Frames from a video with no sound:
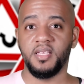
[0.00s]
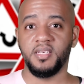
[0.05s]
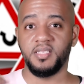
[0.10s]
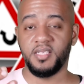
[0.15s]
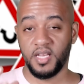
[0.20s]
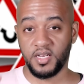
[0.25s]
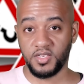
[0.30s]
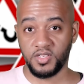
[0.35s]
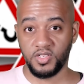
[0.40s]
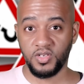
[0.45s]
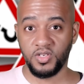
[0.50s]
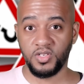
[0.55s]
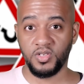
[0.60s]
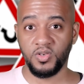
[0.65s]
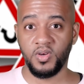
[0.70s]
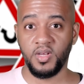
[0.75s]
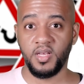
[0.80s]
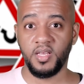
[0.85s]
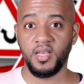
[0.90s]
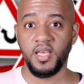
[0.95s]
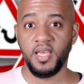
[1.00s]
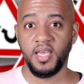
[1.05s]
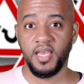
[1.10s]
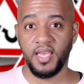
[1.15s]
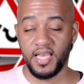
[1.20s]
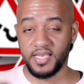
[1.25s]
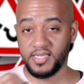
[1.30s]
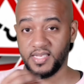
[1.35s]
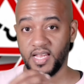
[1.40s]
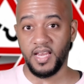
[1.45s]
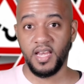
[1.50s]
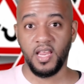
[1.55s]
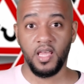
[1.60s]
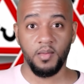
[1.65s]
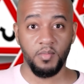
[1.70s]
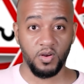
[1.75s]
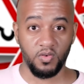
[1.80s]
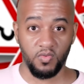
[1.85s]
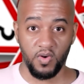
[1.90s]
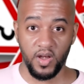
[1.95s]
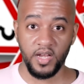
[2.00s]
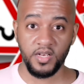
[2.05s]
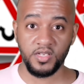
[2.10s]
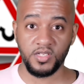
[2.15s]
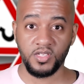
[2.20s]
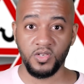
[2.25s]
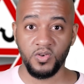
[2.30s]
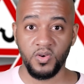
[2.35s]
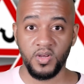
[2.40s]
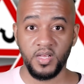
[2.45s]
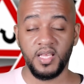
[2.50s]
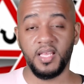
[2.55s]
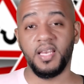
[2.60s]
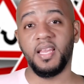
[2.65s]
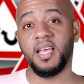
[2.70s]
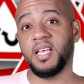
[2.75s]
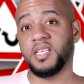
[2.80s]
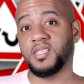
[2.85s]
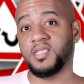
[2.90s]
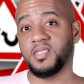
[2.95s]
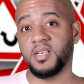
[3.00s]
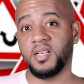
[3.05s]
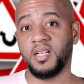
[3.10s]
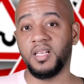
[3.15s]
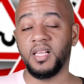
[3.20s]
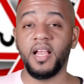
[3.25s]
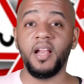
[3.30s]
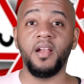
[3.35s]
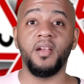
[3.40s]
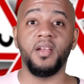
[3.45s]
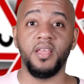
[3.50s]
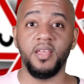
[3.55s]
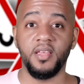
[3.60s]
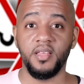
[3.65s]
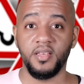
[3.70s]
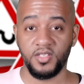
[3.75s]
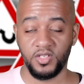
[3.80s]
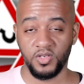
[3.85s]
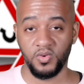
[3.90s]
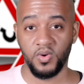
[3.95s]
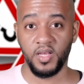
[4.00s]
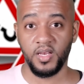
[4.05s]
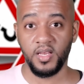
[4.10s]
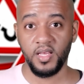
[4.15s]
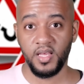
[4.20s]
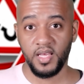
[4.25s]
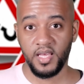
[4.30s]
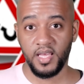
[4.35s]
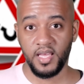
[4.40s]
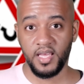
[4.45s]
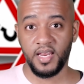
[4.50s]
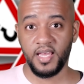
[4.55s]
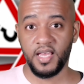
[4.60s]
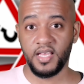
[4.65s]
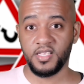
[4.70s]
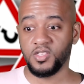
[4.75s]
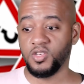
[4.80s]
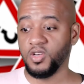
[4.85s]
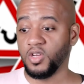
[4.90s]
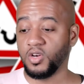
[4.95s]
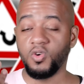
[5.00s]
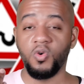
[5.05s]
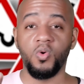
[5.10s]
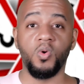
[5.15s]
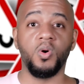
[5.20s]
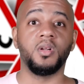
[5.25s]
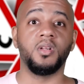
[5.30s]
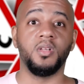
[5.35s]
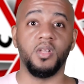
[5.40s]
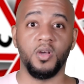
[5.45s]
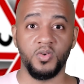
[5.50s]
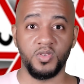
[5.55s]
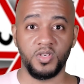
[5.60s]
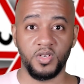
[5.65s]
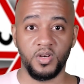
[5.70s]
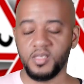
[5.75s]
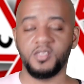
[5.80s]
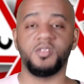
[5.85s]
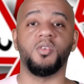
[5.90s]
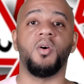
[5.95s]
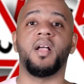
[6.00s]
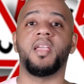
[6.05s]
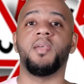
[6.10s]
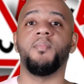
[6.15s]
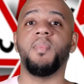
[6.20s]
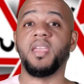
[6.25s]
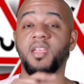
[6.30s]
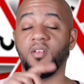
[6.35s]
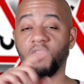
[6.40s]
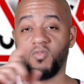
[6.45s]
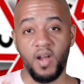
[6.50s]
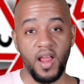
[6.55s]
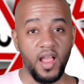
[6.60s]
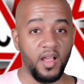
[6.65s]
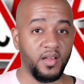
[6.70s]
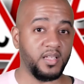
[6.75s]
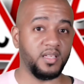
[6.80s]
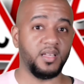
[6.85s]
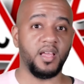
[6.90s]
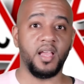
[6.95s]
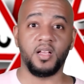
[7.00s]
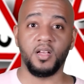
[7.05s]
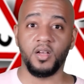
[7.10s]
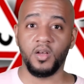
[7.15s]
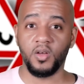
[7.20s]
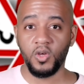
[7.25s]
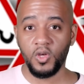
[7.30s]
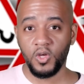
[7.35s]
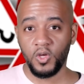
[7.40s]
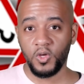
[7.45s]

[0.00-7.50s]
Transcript: texture to it, it has dynamic range to it, and it has clarity to it. It has good chord closure. So I can make it rounded like a,